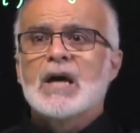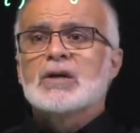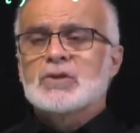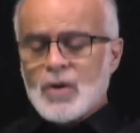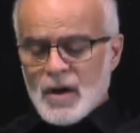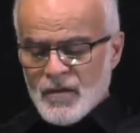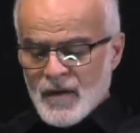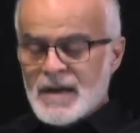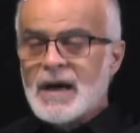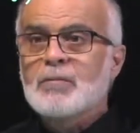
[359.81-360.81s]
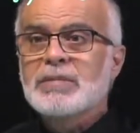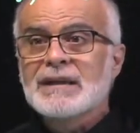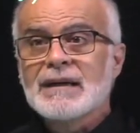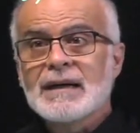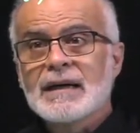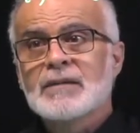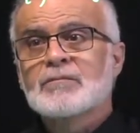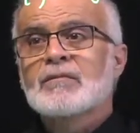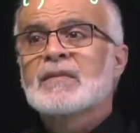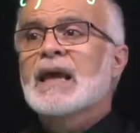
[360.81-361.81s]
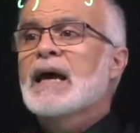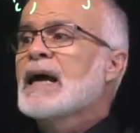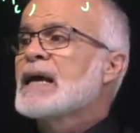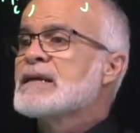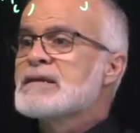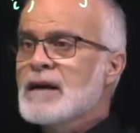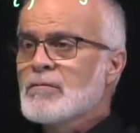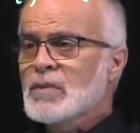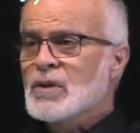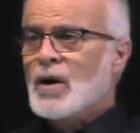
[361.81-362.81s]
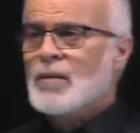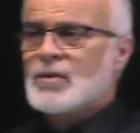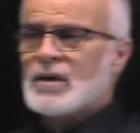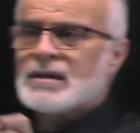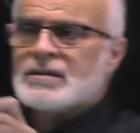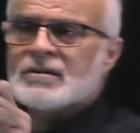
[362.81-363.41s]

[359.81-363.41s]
So if I apply a number operator,